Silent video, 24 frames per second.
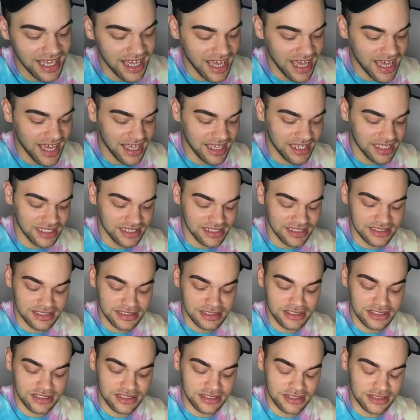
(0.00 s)
and
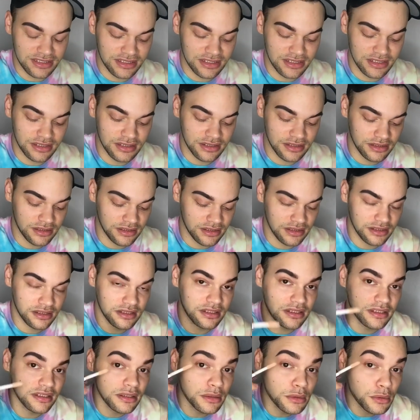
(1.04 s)

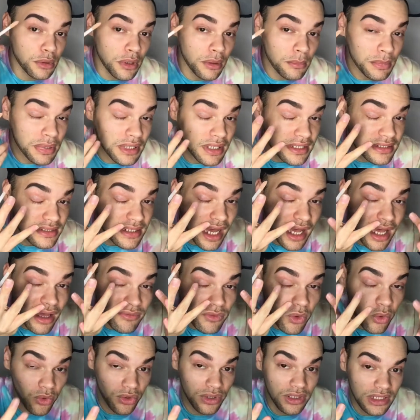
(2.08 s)
because I have
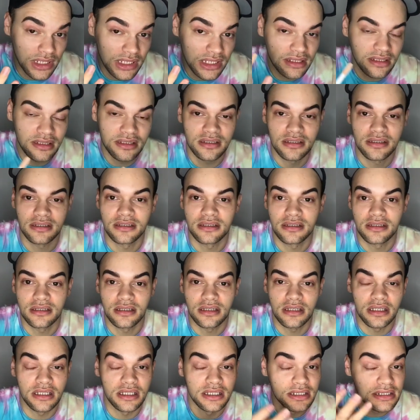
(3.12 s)
oily
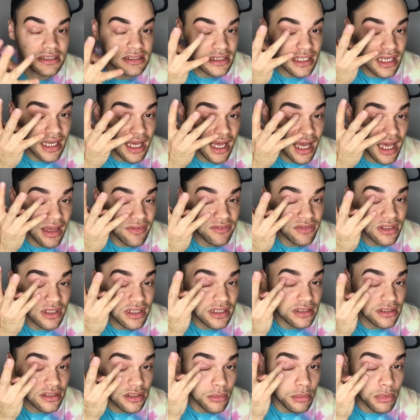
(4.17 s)
lids, I have to
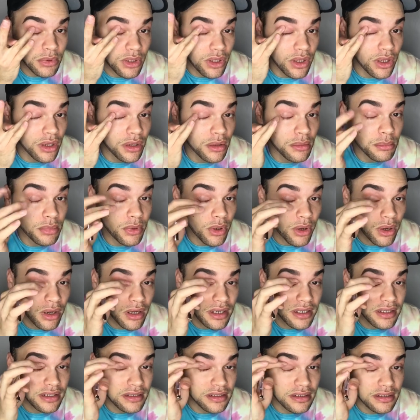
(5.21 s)
like double up
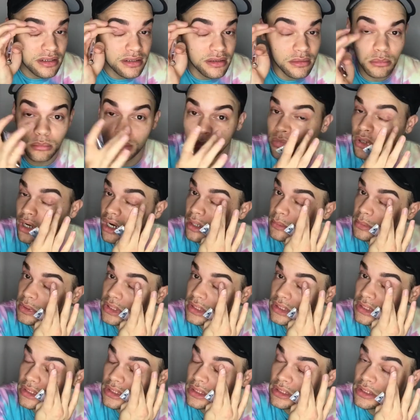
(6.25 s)
on primer.